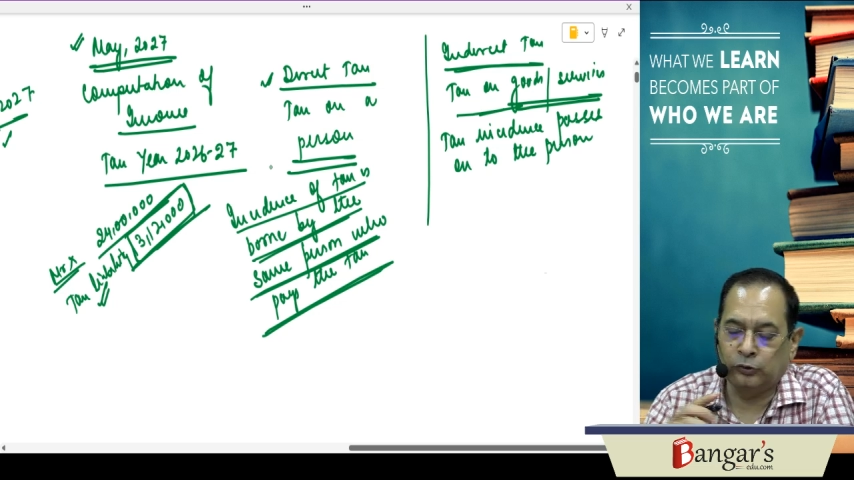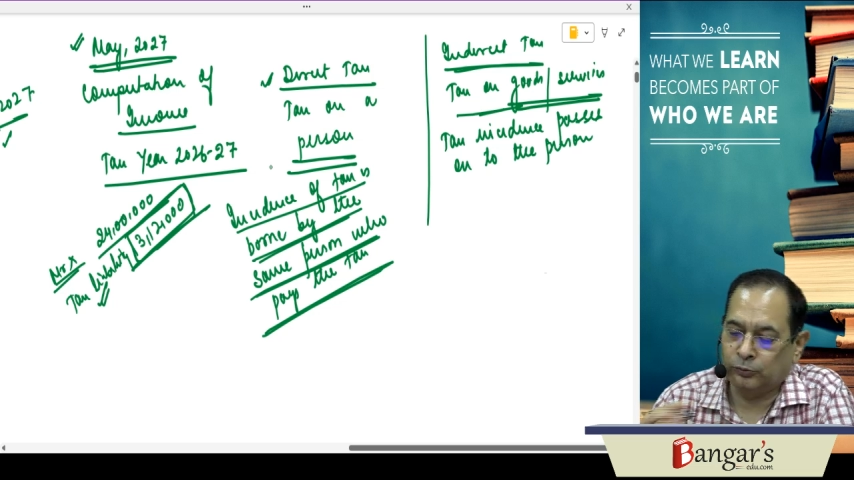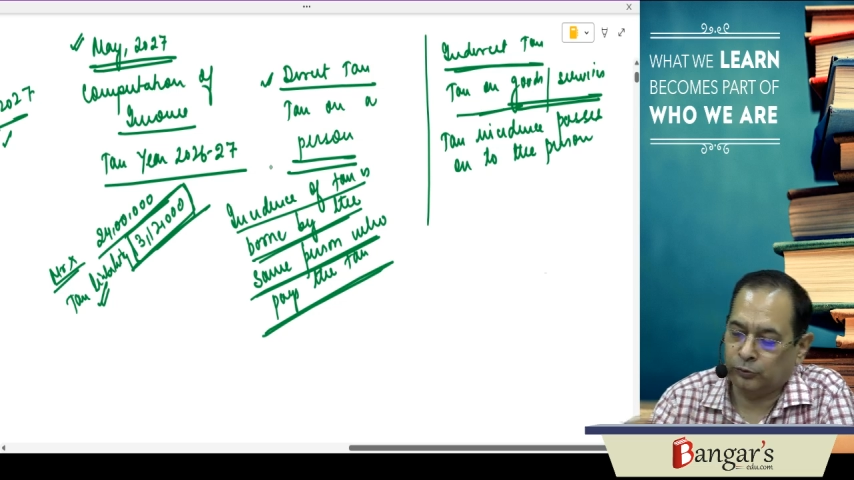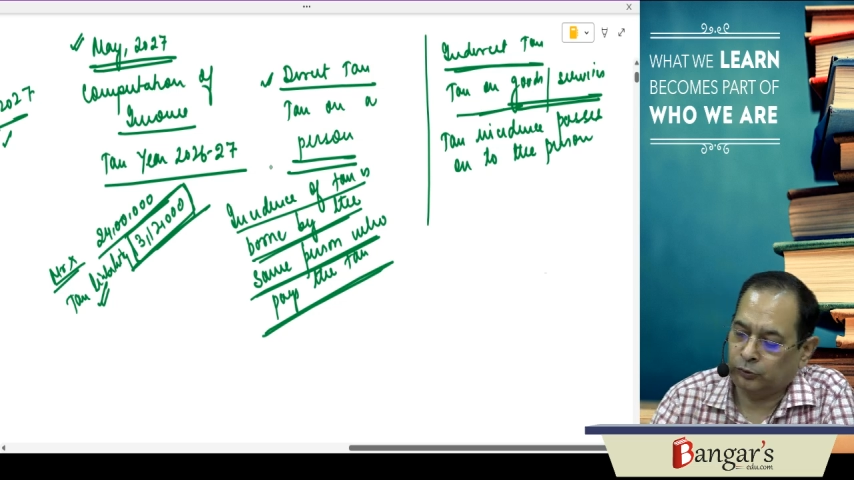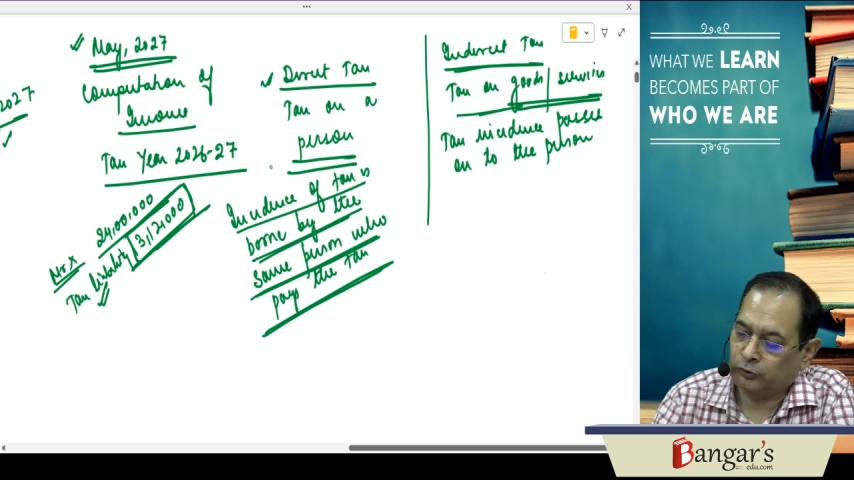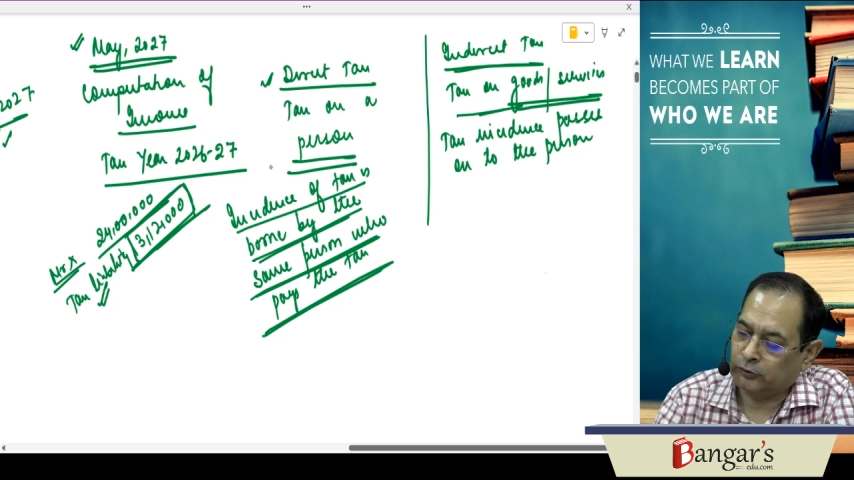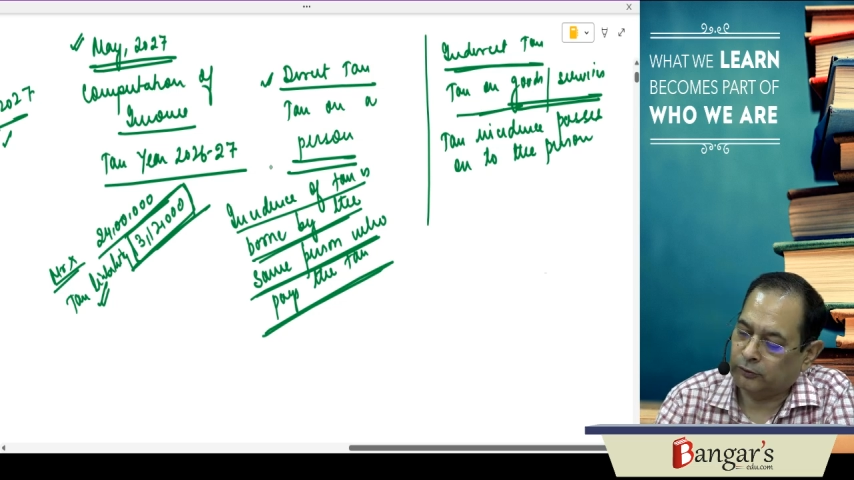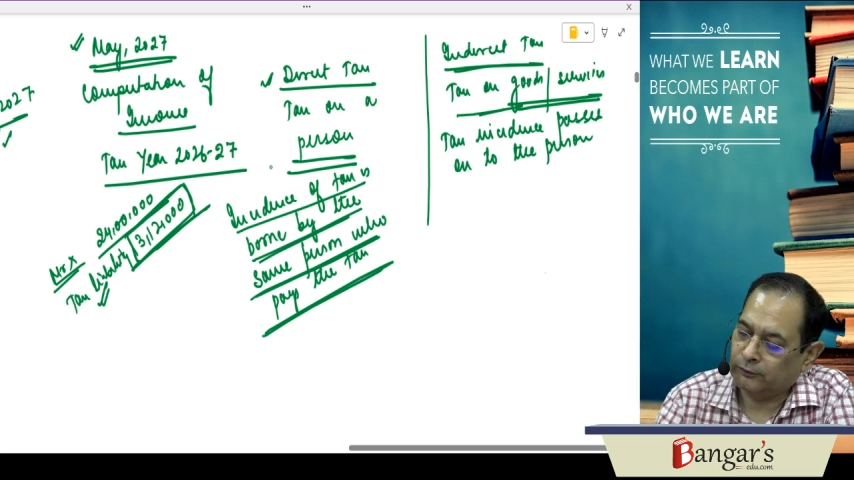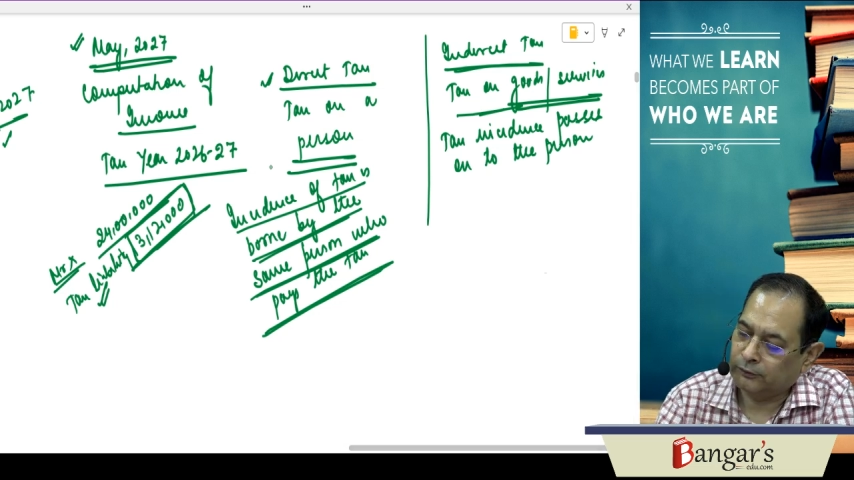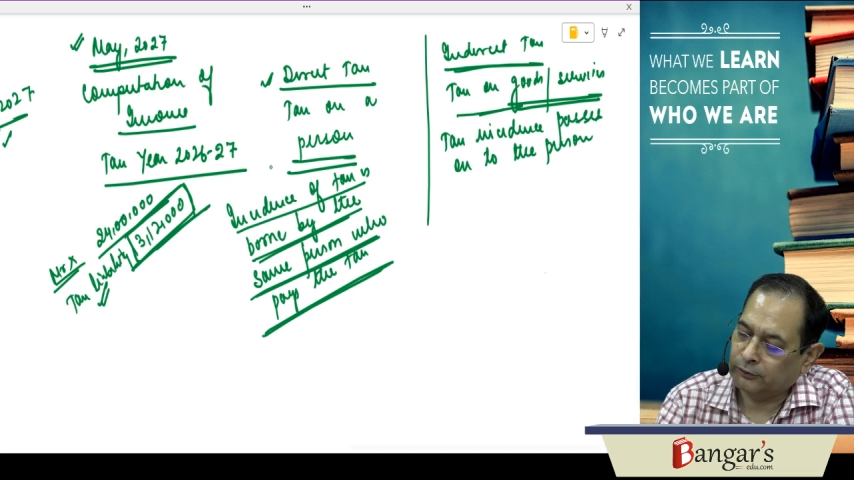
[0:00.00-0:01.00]
goods or
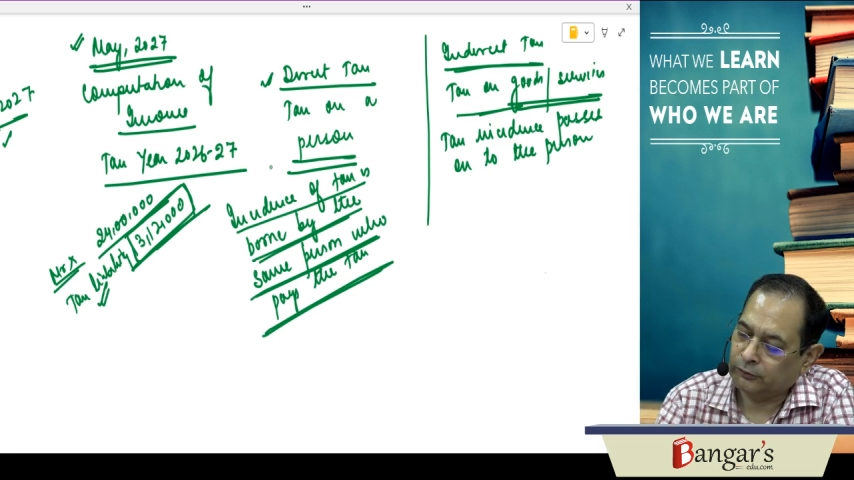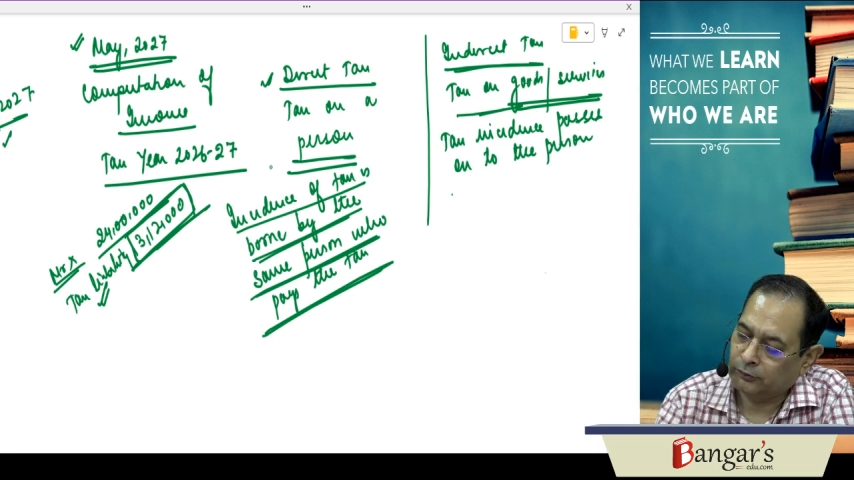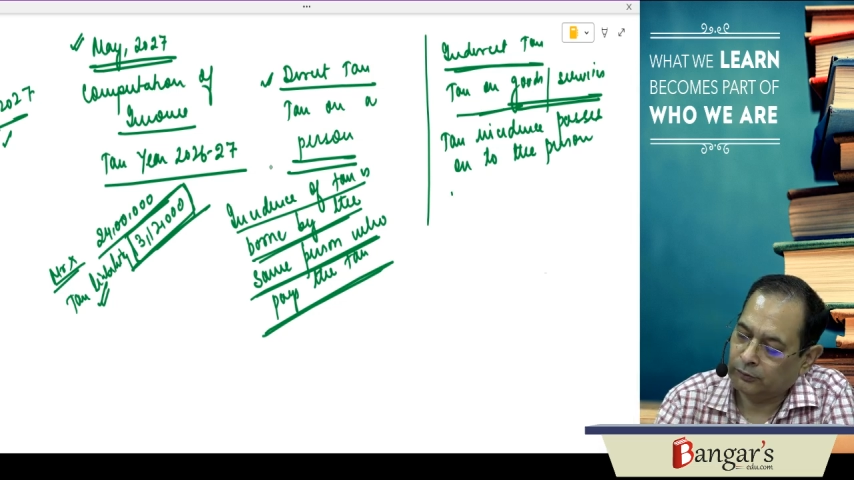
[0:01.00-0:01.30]
services.